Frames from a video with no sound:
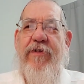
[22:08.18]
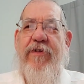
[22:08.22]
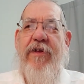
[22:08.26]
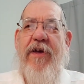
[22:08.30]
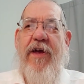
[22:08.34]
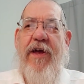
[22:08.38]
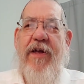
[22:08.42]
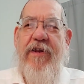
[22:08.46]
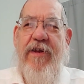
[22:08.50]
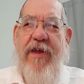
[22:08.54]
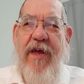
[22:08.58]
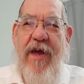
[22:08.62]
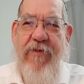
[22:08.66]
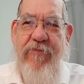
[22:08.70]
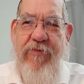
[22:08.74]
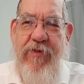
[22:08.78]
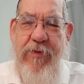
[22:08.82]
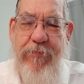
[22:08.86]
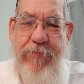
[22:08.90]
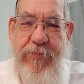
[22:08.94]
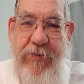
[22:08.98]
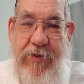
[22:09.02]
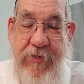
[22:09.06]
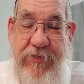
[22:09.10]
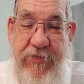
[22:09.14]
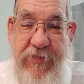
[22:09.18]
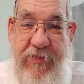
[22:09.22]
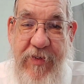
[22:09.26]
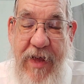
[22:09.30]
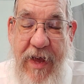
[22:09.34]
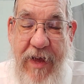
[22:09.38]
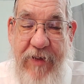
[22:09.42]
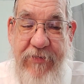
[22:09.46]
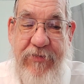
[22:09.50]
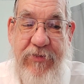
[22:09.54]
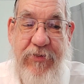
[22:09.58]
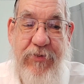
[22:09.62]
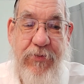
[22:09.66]
and every person
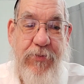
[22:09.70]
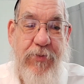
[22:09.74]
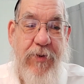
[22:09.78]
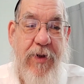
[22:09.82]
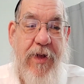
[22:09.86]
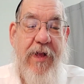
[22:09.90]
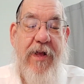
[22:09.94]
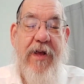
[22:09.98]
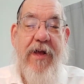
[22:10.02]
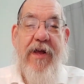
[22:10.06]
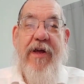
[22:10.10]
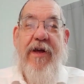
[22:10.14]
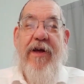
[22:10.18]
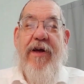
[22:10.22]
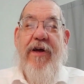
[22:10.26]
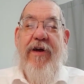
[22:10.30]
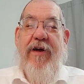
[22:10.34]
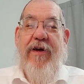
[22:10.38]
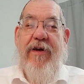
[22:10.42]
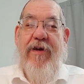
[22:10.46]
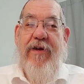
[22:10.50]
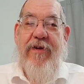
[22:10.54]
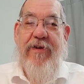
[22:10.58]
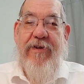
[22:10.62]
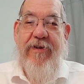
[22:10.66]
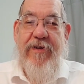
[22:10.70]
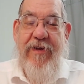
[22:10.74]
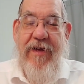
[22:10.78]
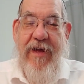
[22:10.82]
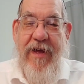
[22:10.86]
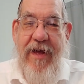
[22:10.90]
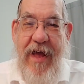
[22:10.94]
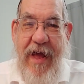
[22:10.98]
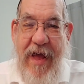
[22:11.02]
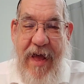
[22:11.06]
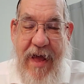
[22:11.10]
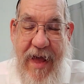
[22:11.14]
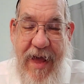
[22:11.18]
has to
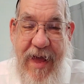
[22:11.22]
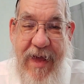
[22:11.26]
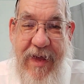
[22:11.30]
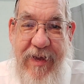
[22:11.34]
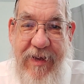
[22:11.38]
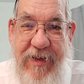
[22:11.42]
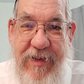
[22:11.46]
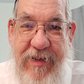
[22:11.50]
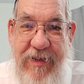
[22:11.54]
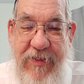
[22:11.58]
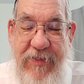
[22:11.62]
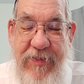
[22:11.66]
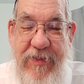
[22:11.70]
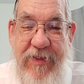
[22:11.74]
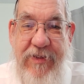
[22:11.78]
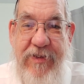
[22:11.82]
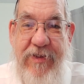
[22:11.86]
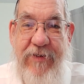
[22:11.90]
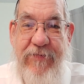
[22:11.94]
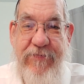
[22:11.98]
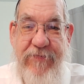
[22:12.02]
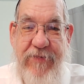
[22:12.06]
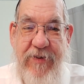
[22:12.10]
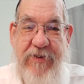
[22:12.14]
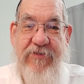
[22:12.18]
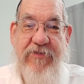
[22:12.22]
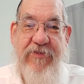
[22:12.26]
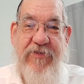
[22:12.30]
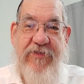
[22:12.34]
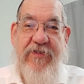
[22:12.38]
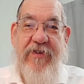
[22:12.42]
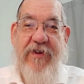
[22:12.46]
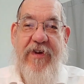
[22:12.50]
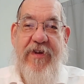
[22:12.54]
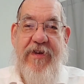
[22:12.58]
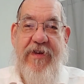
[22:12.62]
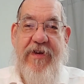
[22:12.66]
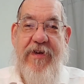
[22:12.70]
hang the
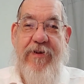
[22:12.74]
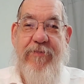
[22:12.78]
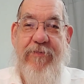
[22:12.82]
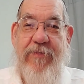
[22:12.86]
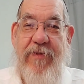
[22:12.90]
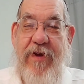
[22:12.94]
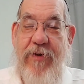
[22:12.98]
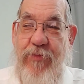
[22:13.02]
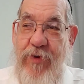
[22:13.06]
deficiency in him.